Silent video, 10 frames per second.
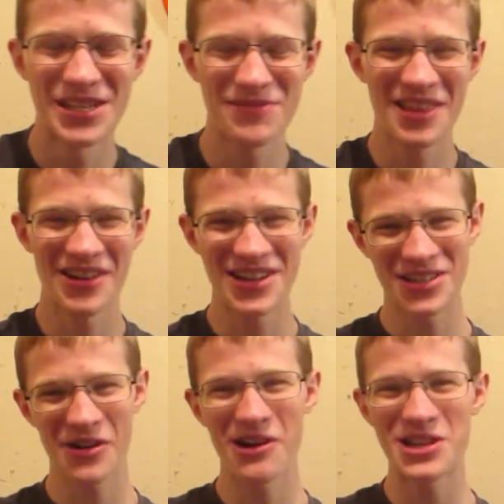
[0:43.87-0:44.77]
But then I
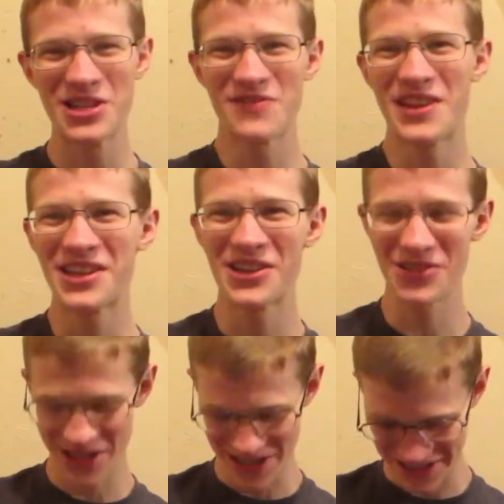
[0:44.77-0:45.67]
started watching the
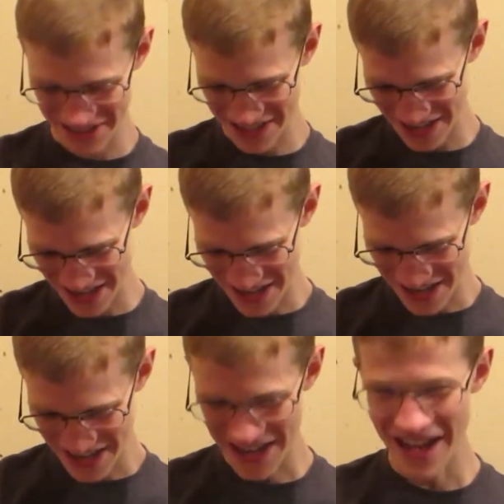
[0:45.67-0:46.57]
videos and
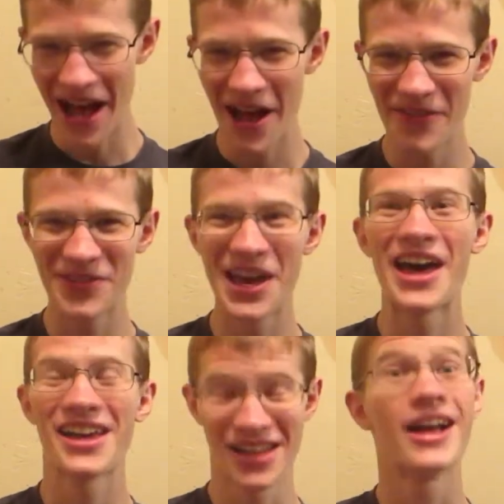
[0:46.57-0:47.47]
I've
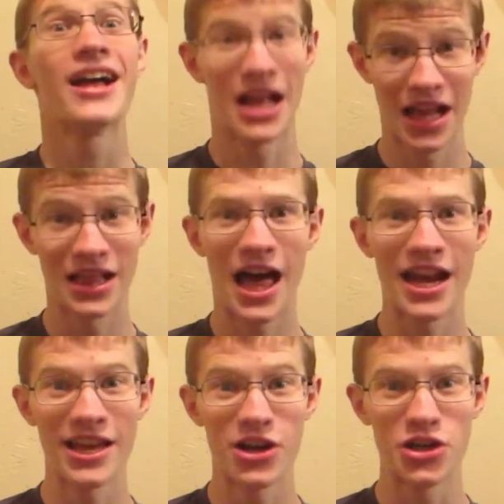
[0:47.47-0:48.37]
got a lot
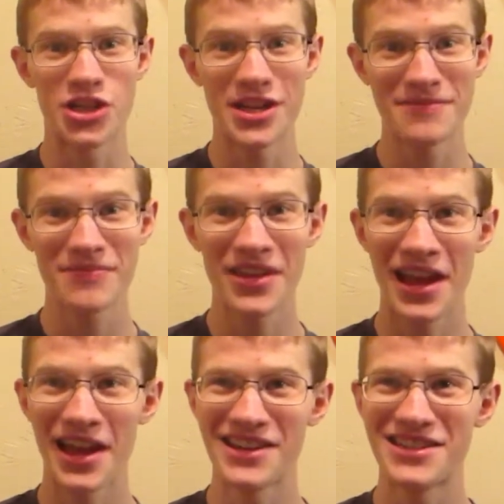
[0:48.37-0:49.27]
of energy
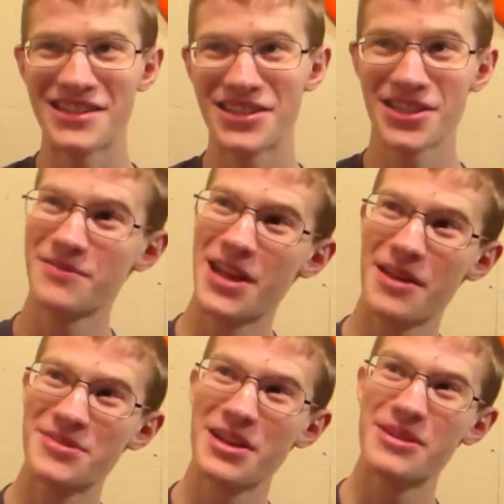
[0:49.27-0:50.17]
and
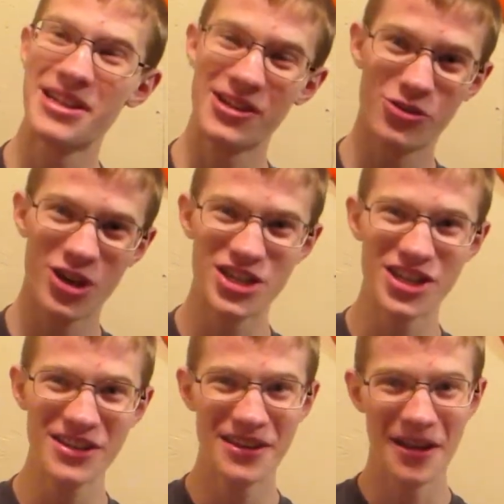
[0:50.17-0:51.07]
sometimes I'm a little
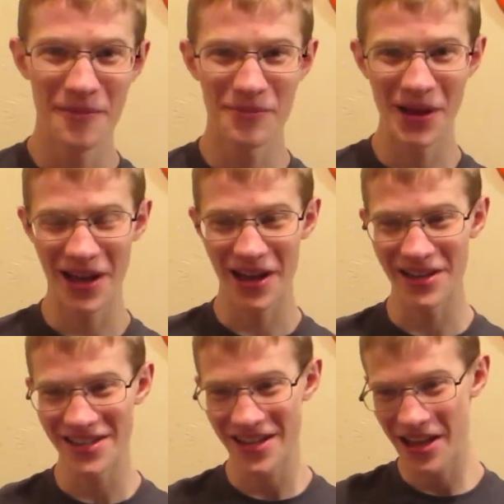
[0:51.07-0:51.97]
cringy,
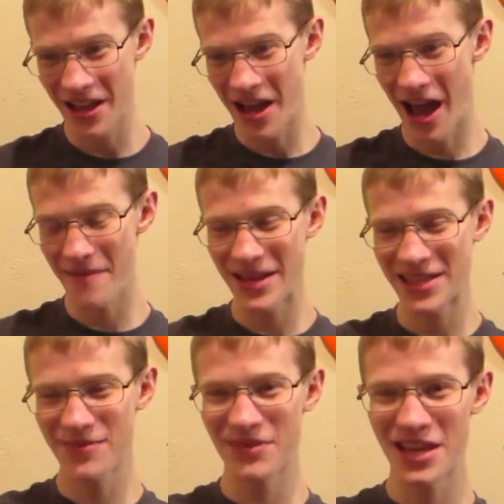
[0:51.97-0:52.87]
but I made
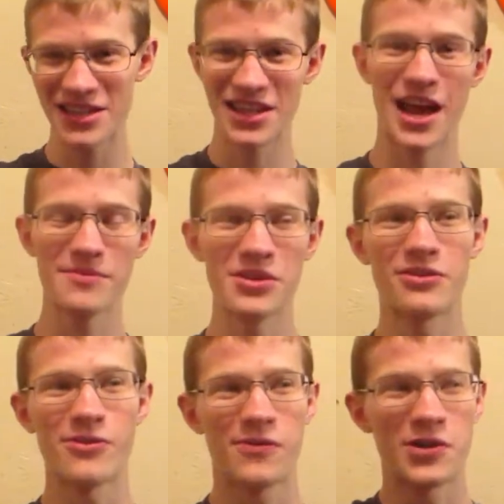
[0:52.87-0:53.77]
some things that I'm going to
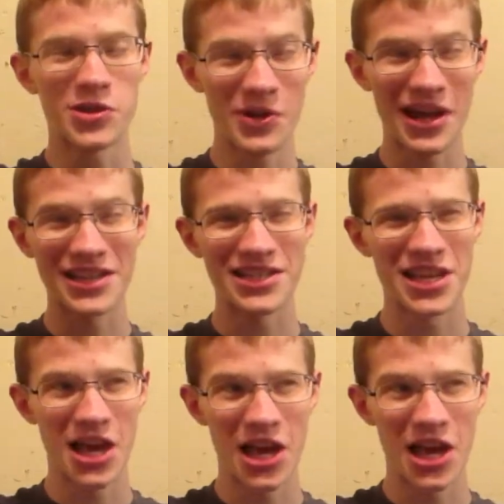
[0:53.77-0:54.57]
refer to as,